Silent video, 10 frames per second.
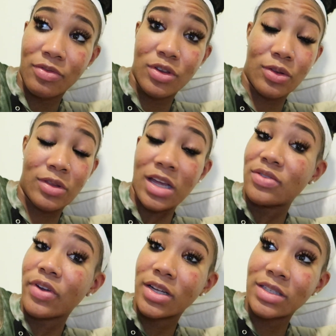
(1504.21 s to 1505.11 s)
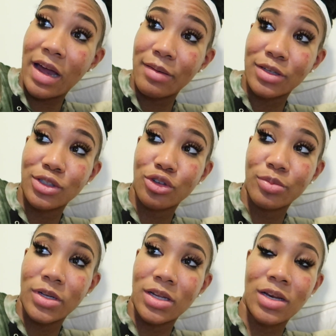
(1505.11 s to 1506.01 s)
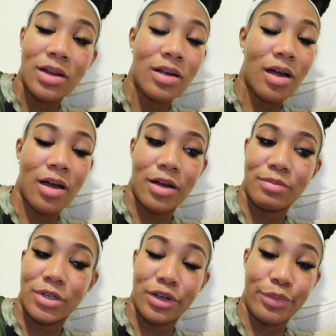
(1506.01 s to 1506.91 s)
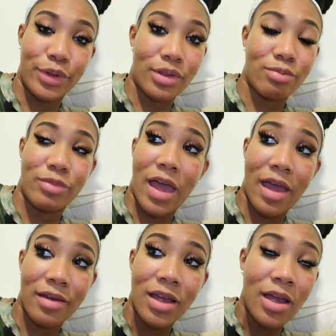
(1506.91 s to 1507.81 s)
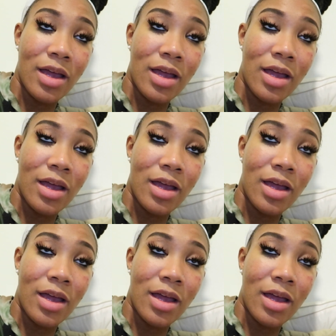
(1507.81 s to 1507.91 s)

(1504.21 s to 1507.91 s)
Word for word: even though that's very time consuming, dealing with that.